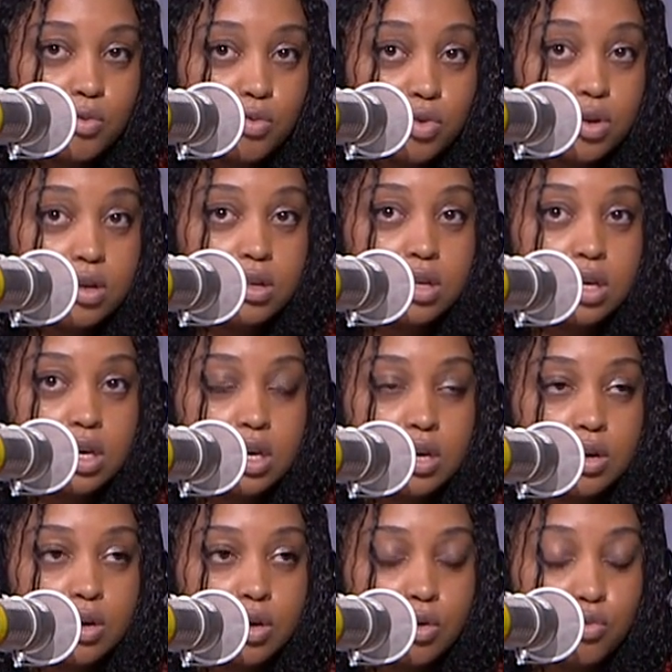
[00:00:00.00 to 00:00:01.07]

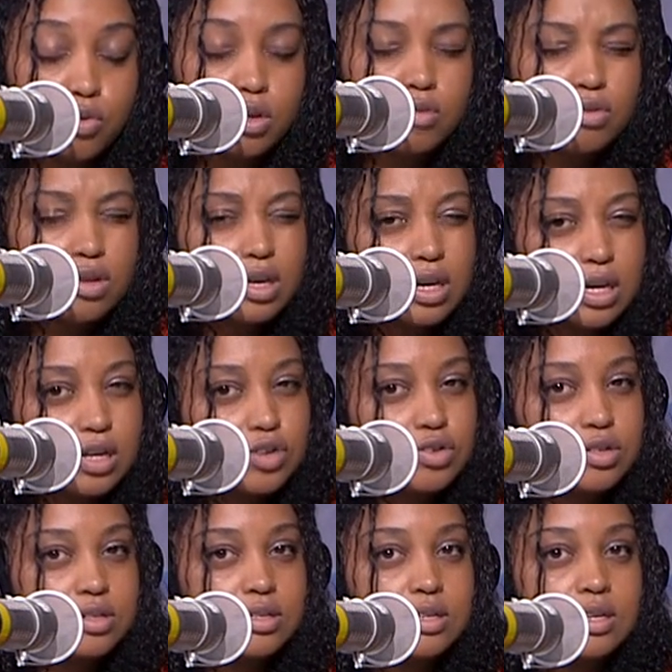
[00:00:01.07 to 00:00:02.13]
really, a really, really
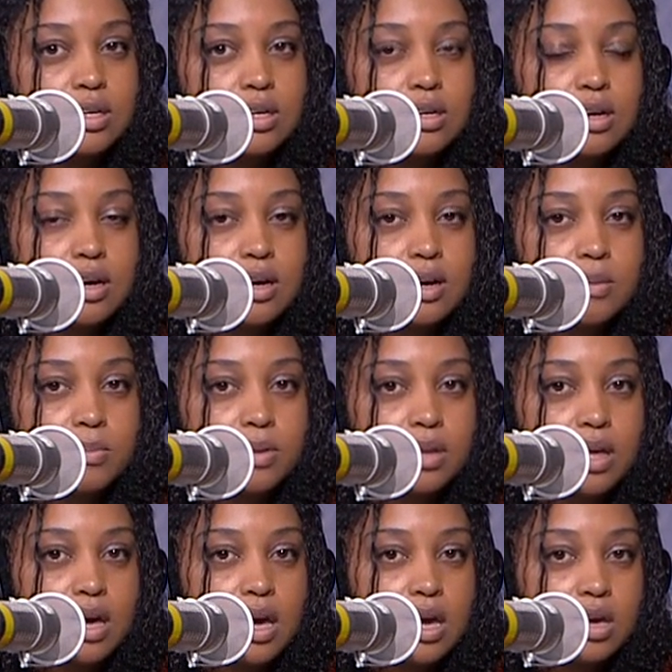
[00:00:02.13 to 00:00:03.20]
interesting uh,
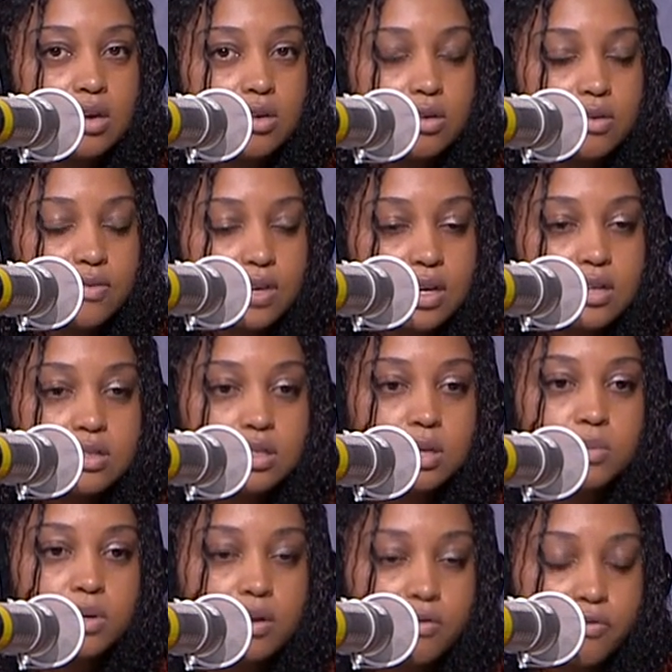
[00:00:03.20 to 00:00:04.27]
play, could have
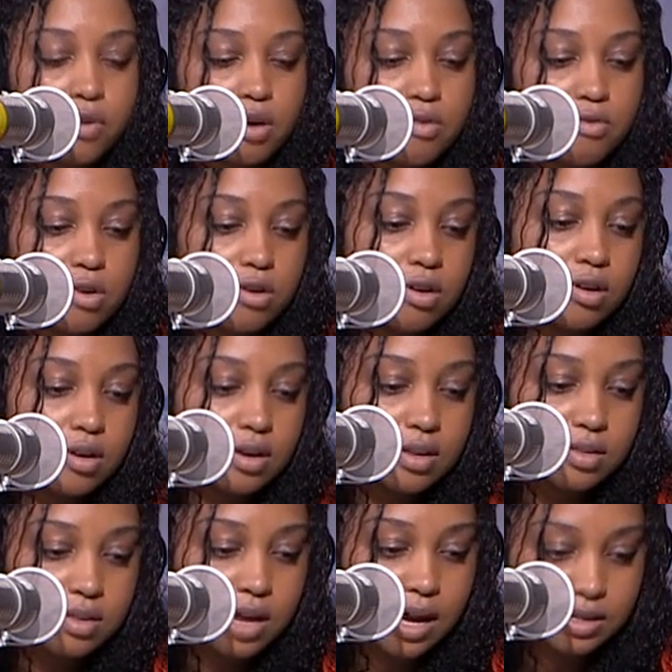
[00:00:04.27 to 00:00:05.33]
easily been a front runner
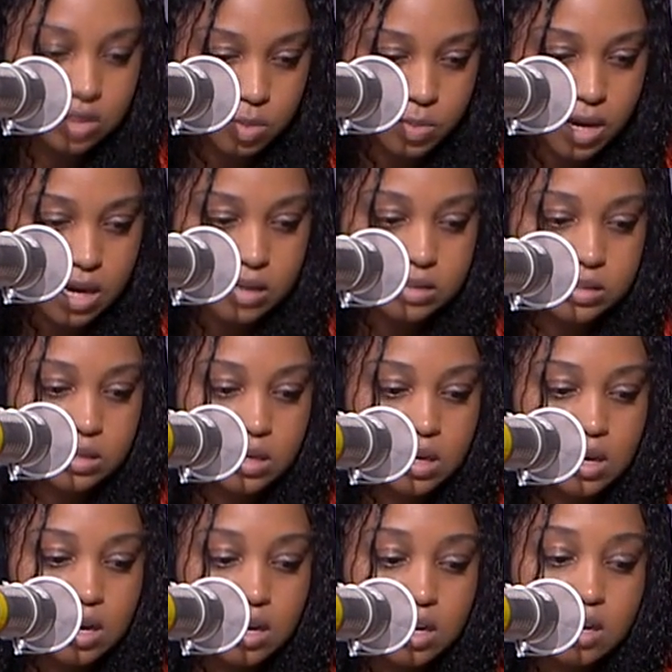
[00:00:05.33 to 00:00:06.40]
in that space.
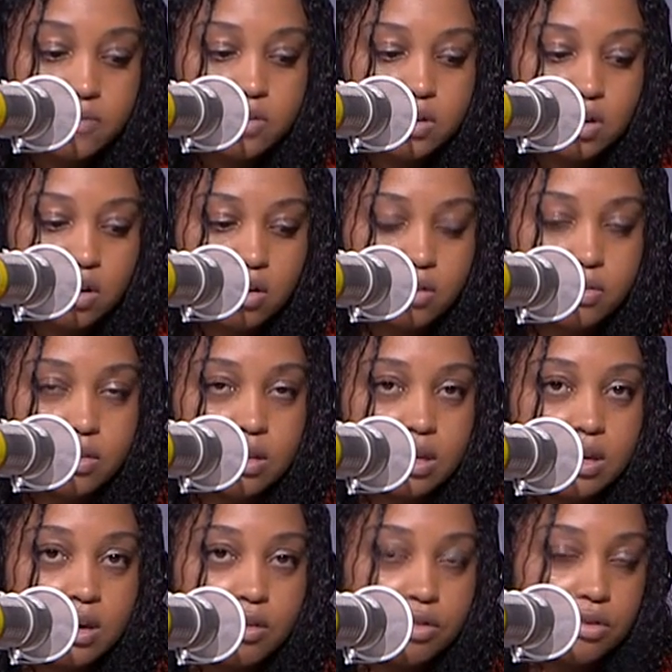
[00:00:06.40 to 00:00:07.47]
And even on
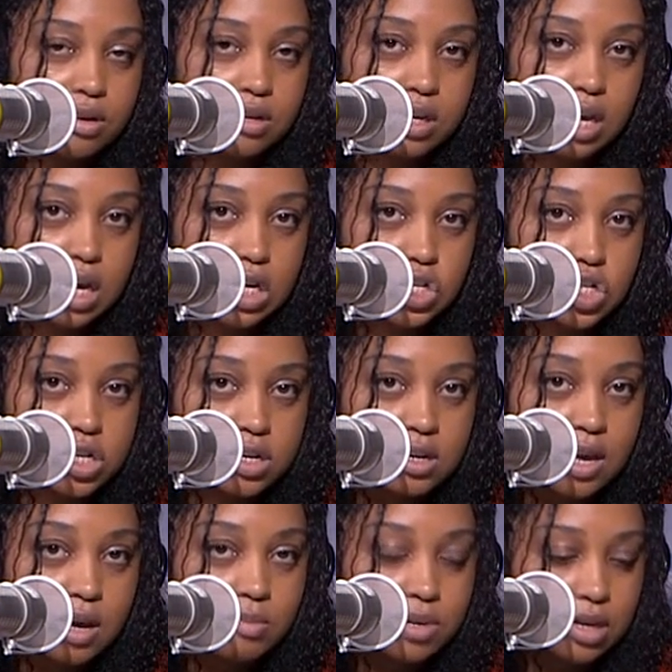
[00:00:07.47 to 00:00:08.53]
the other
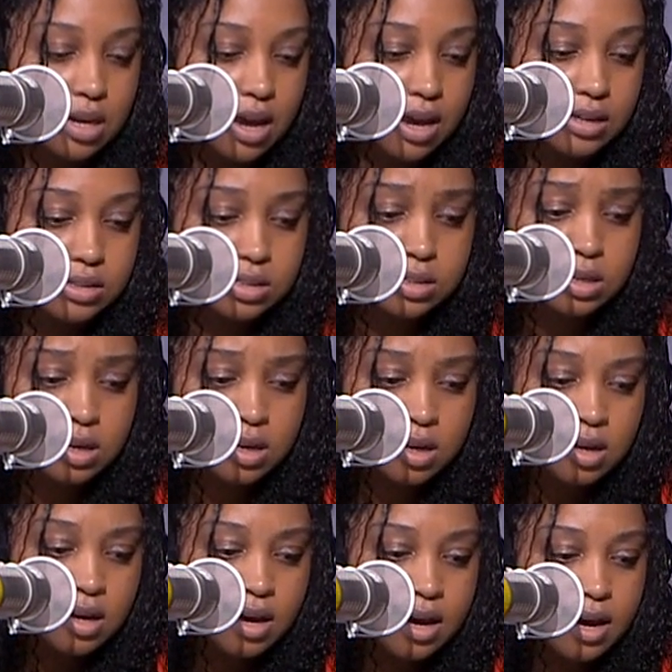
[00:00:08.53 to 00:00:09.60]
indication, M D S,
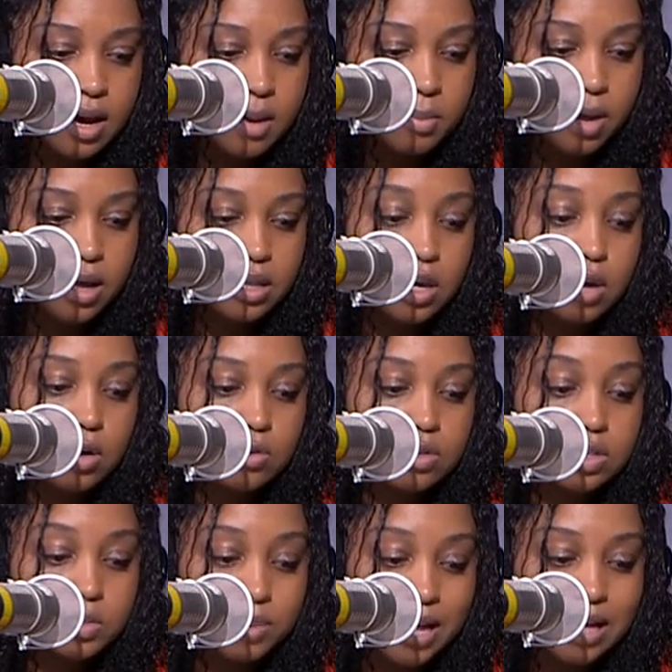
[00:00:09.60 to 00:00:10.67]
uh,
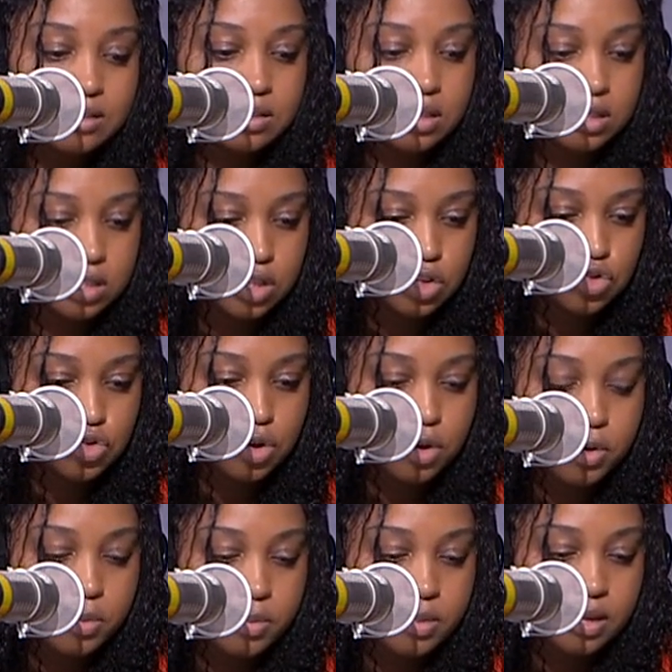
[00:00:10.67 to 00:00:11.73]
myelodysplastic
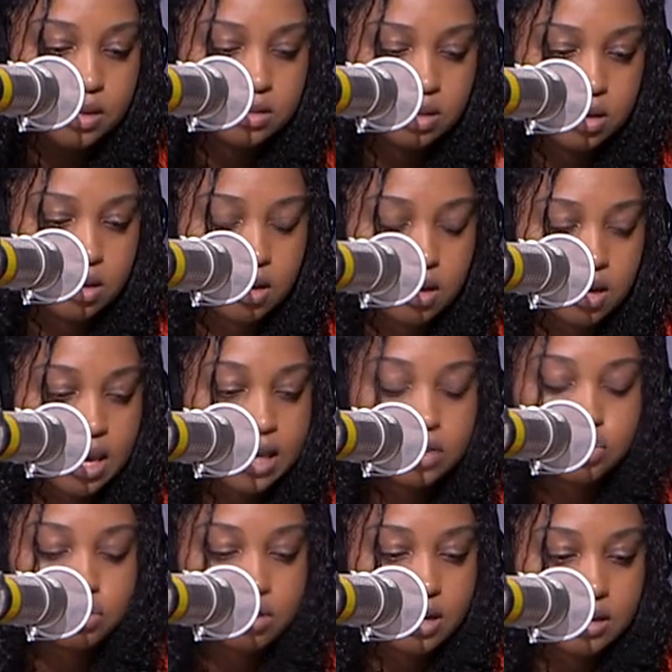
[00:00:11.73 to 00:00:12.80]
syndrome, and that's a
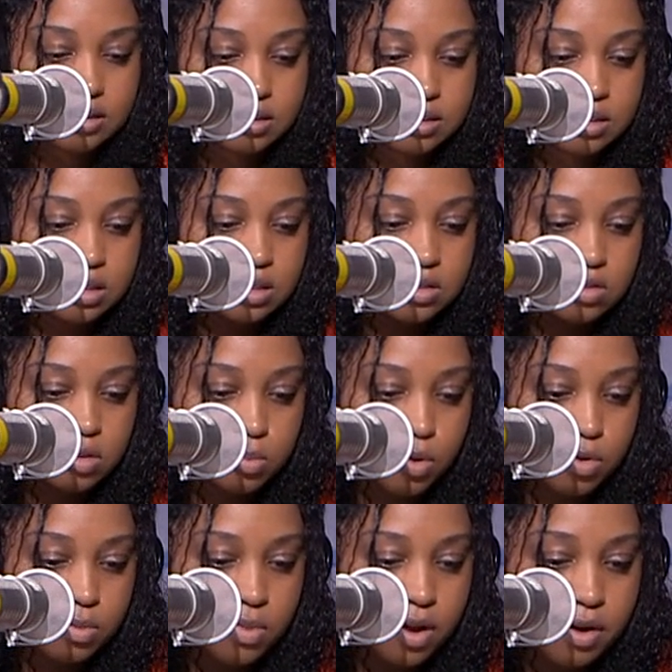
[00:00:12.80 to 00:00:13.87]
cancer-like disease of the
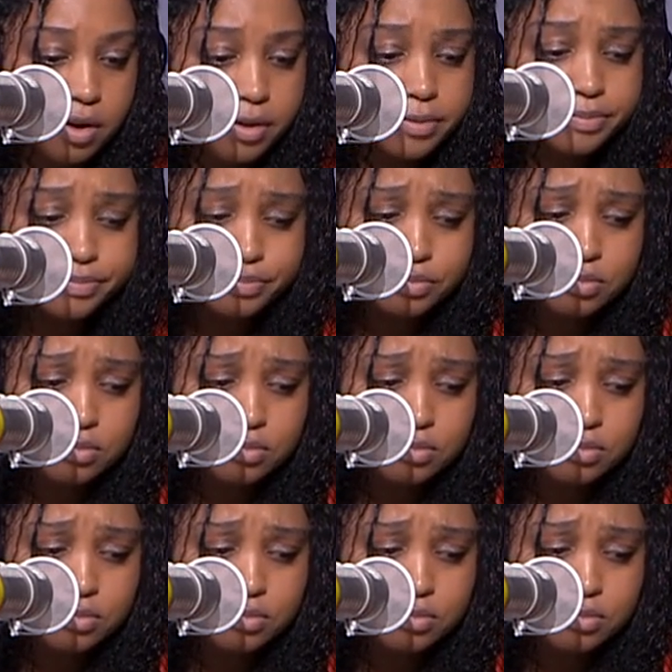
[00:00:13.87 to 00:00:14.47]
bone marrow.